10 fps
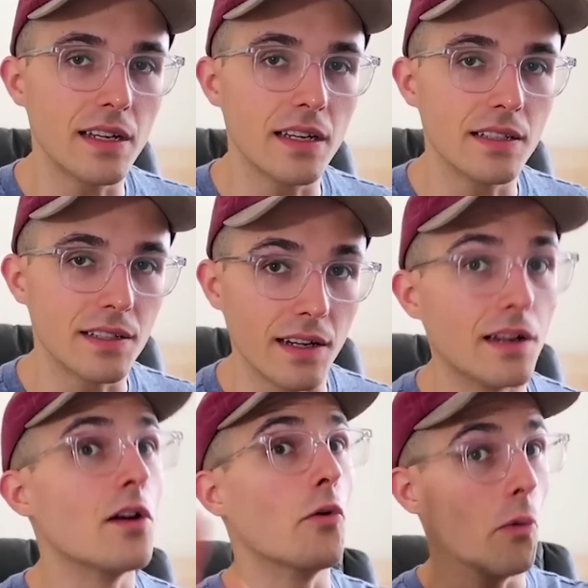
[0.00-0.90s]

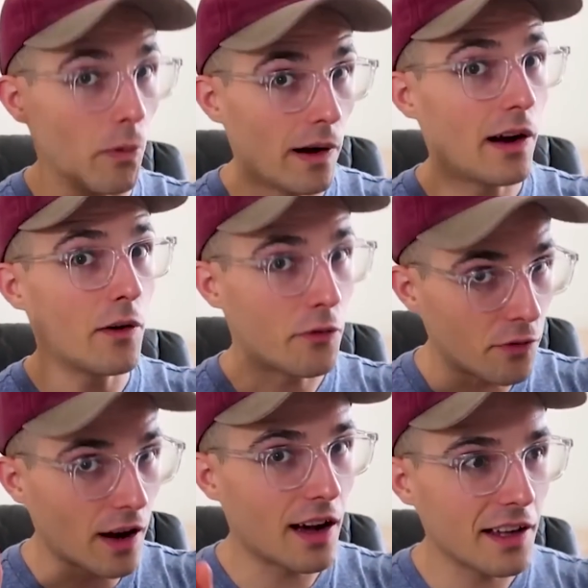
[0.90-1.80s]
a rare
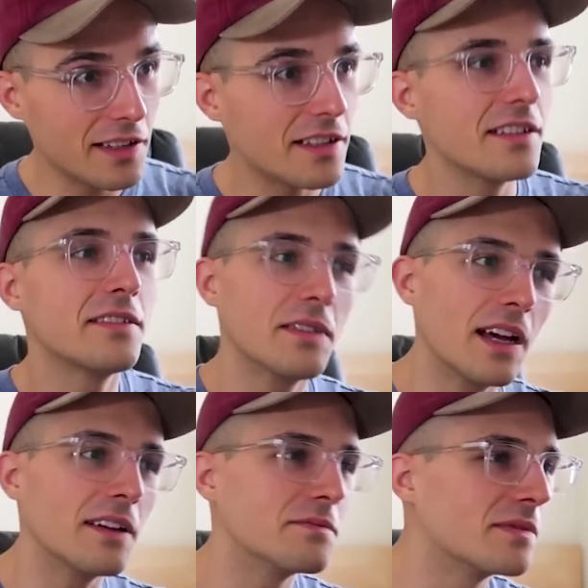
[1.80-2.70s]
find?
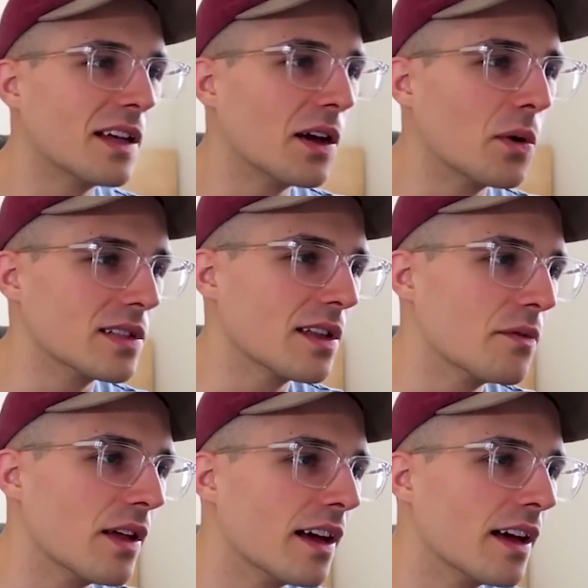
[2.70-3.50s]
I always love